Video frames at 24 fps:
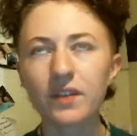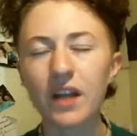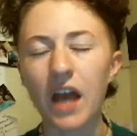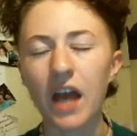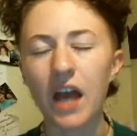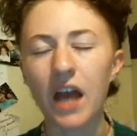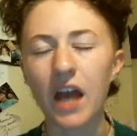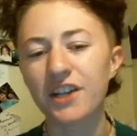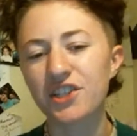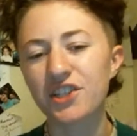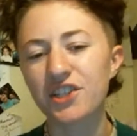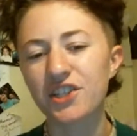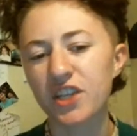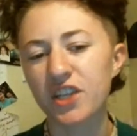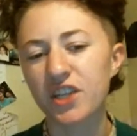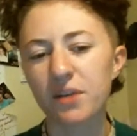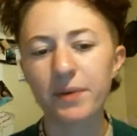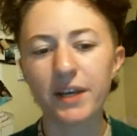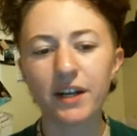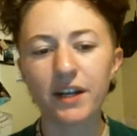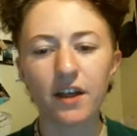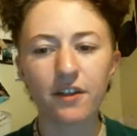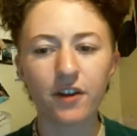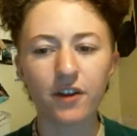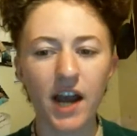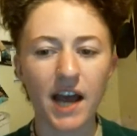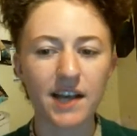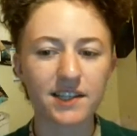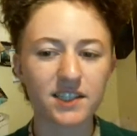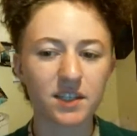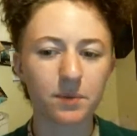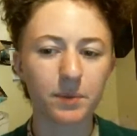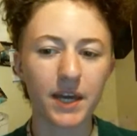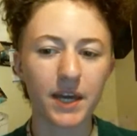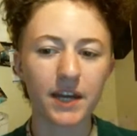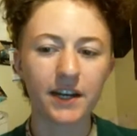it's just going to be another Ask Me
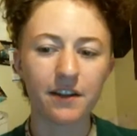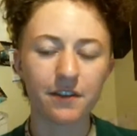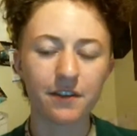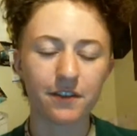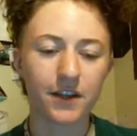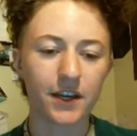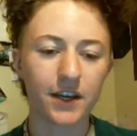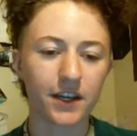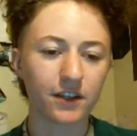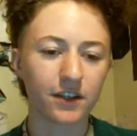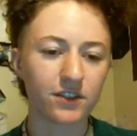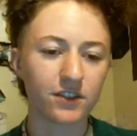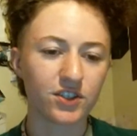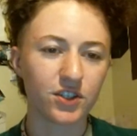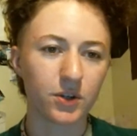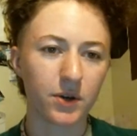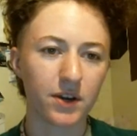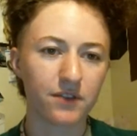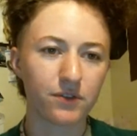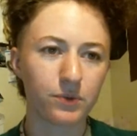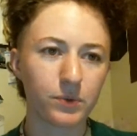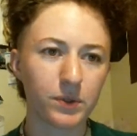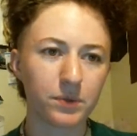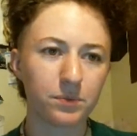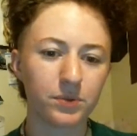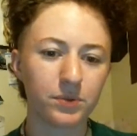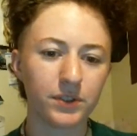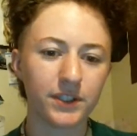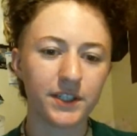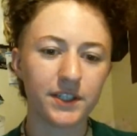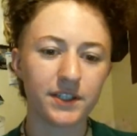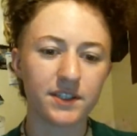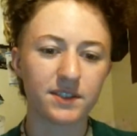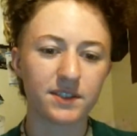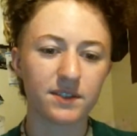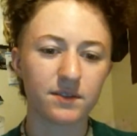Anything. So everyone,
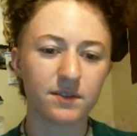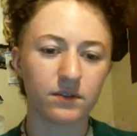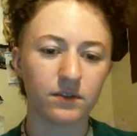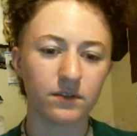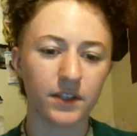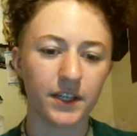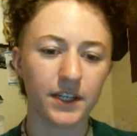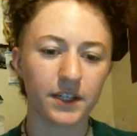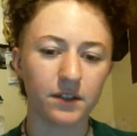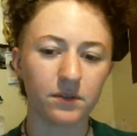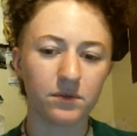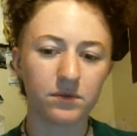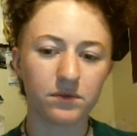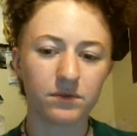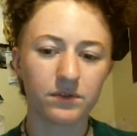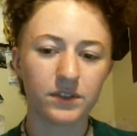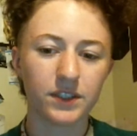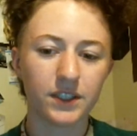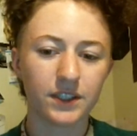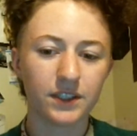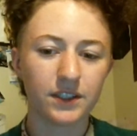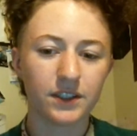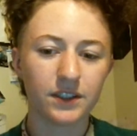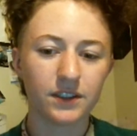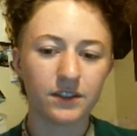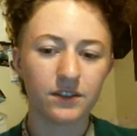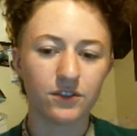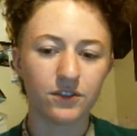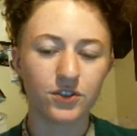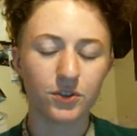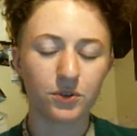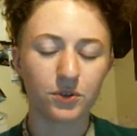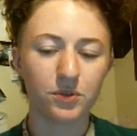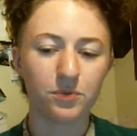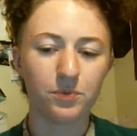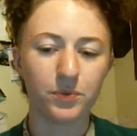please, like, don't
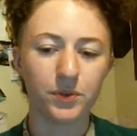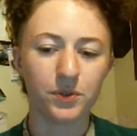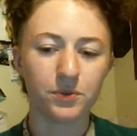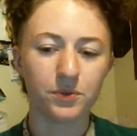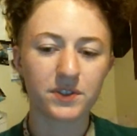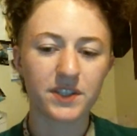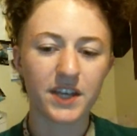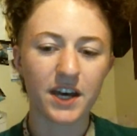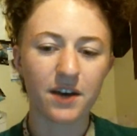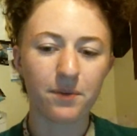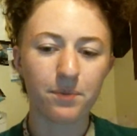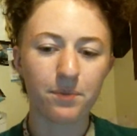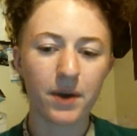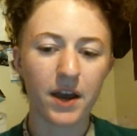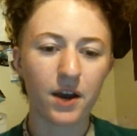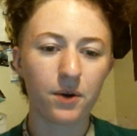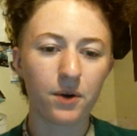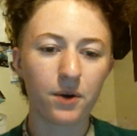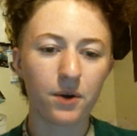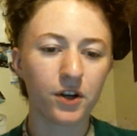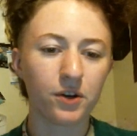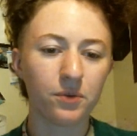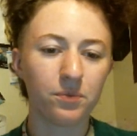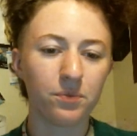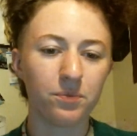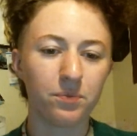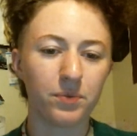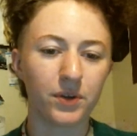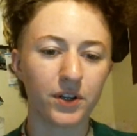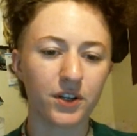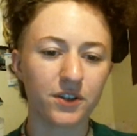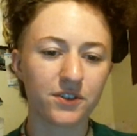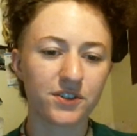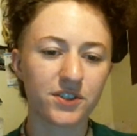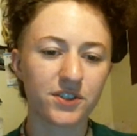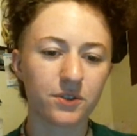abuse that power, but
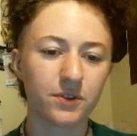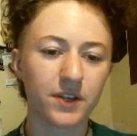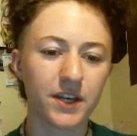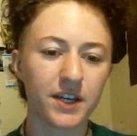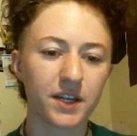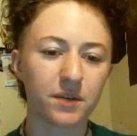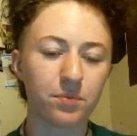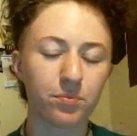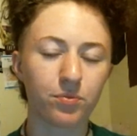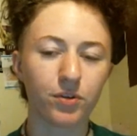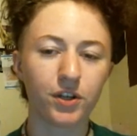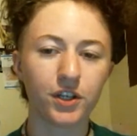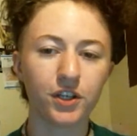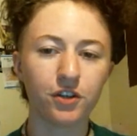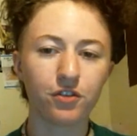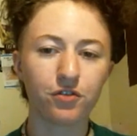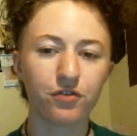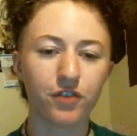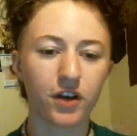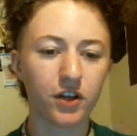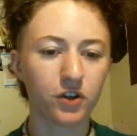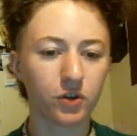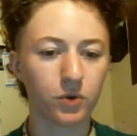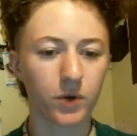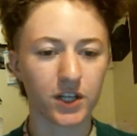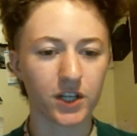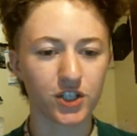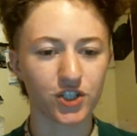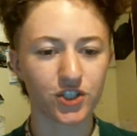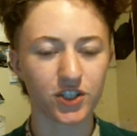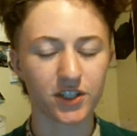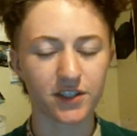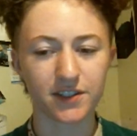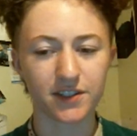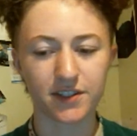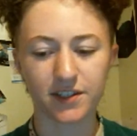also, like, bring your fun
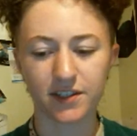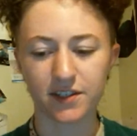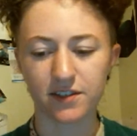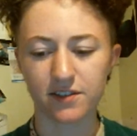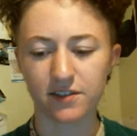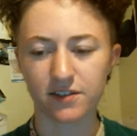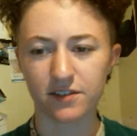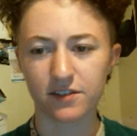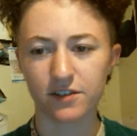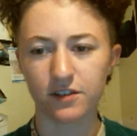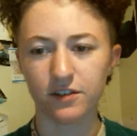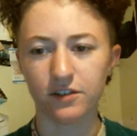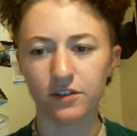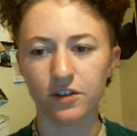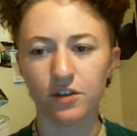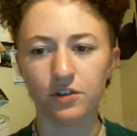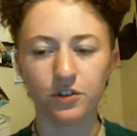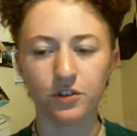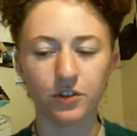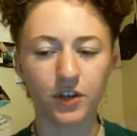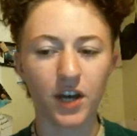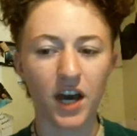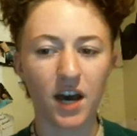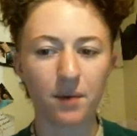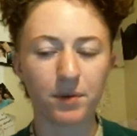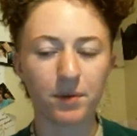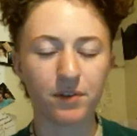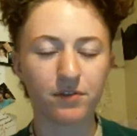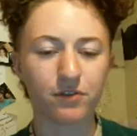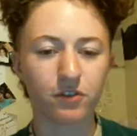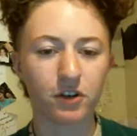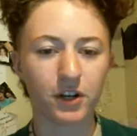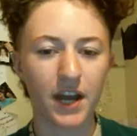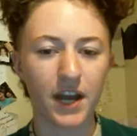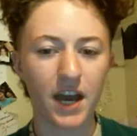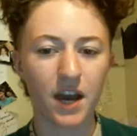questions, because you got me for
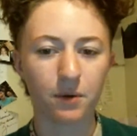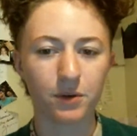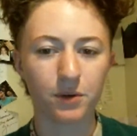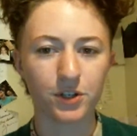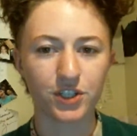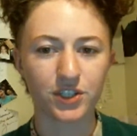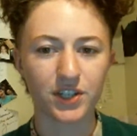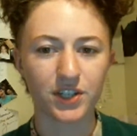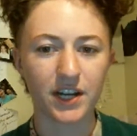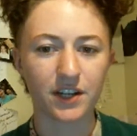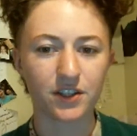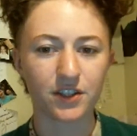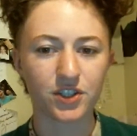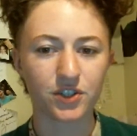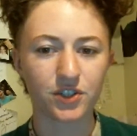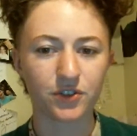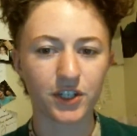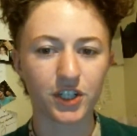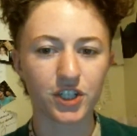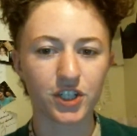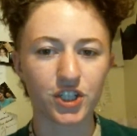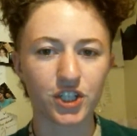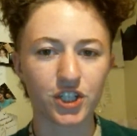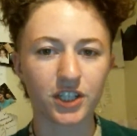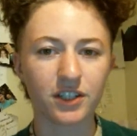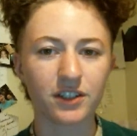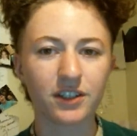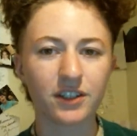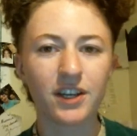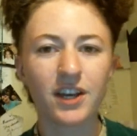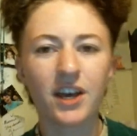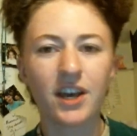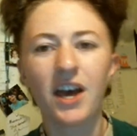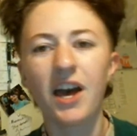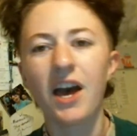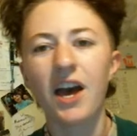an hour just answering shit.
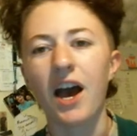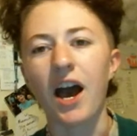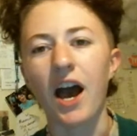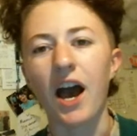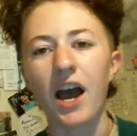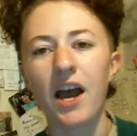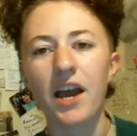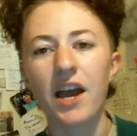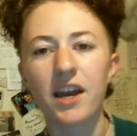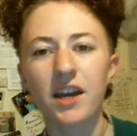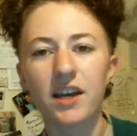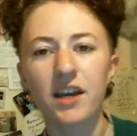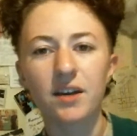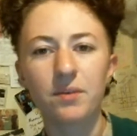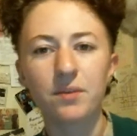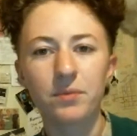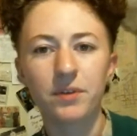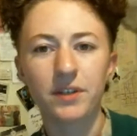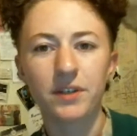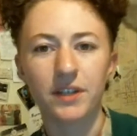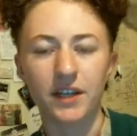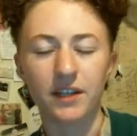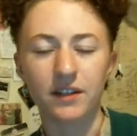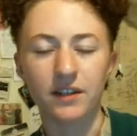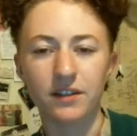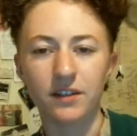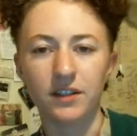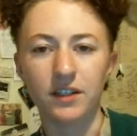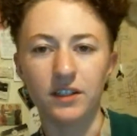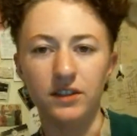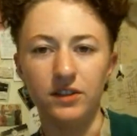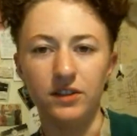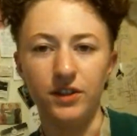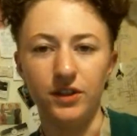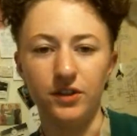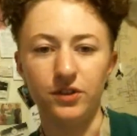I'm getting a
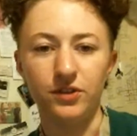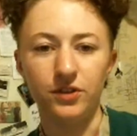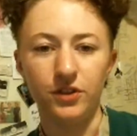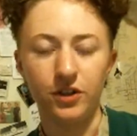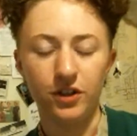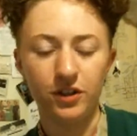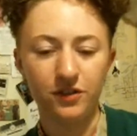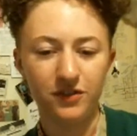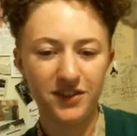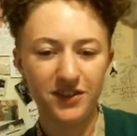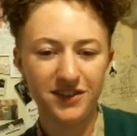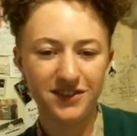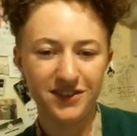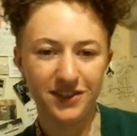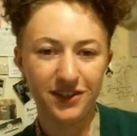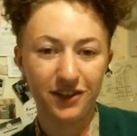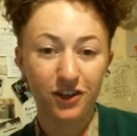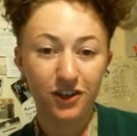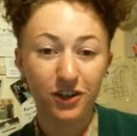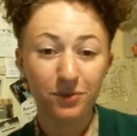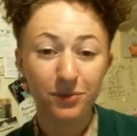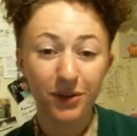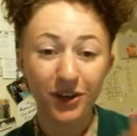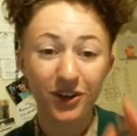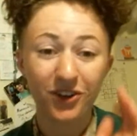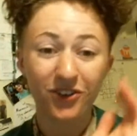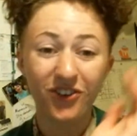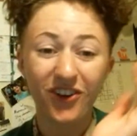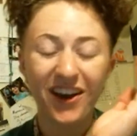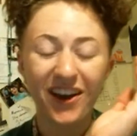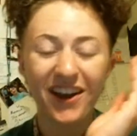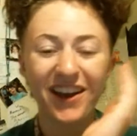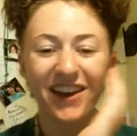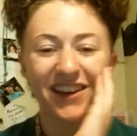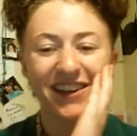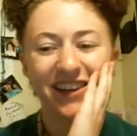little nervous here about
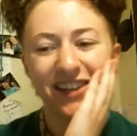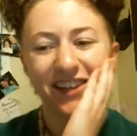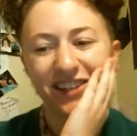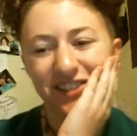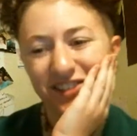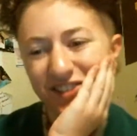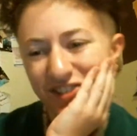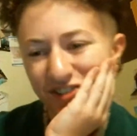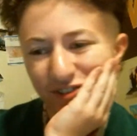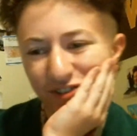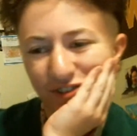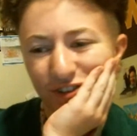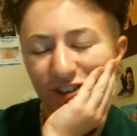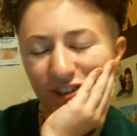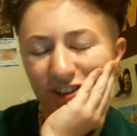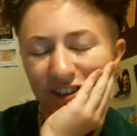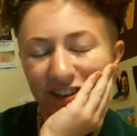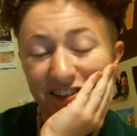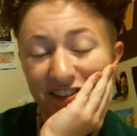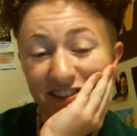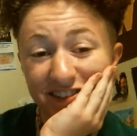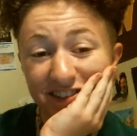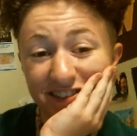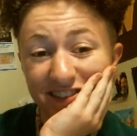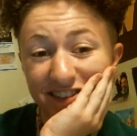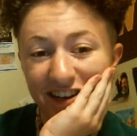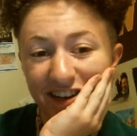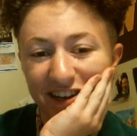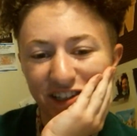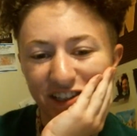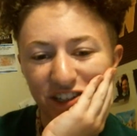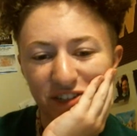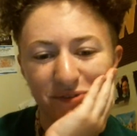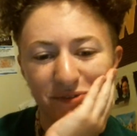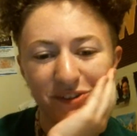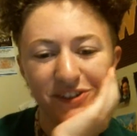why I can't scroll on this
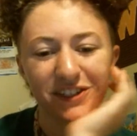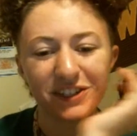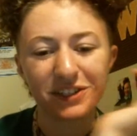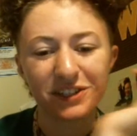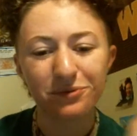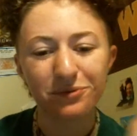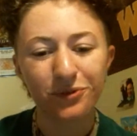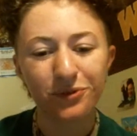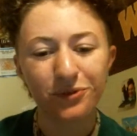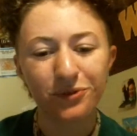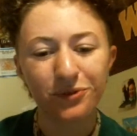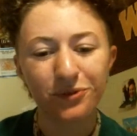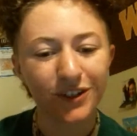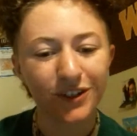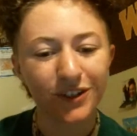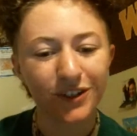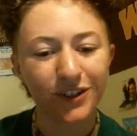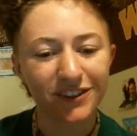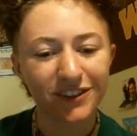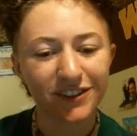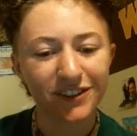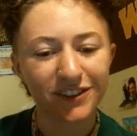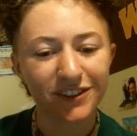document anymore.